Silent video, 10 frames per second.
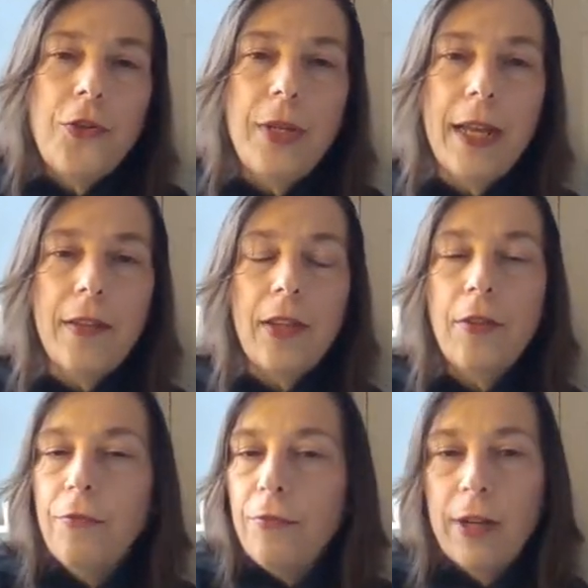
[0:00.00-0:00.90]
2 days,
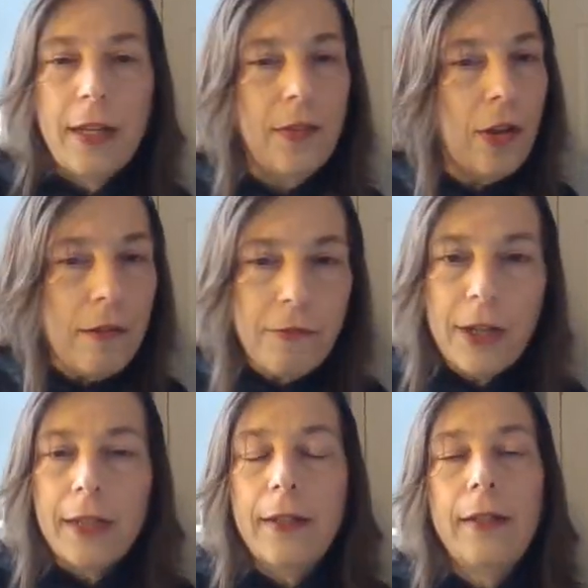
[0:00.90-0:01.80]
and they're free. It's all
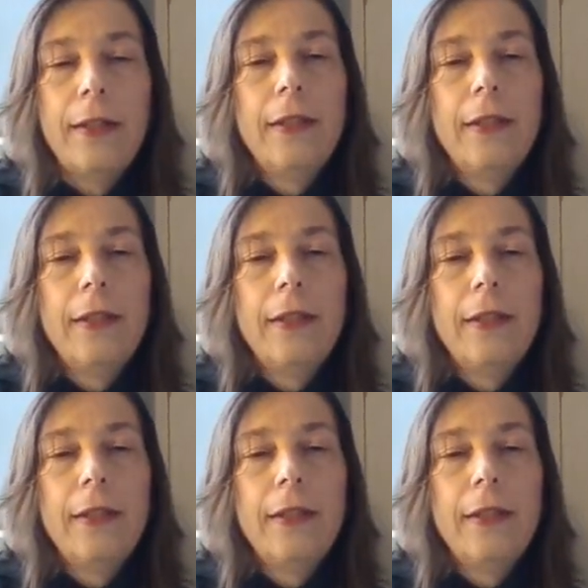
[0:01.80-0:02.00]
free.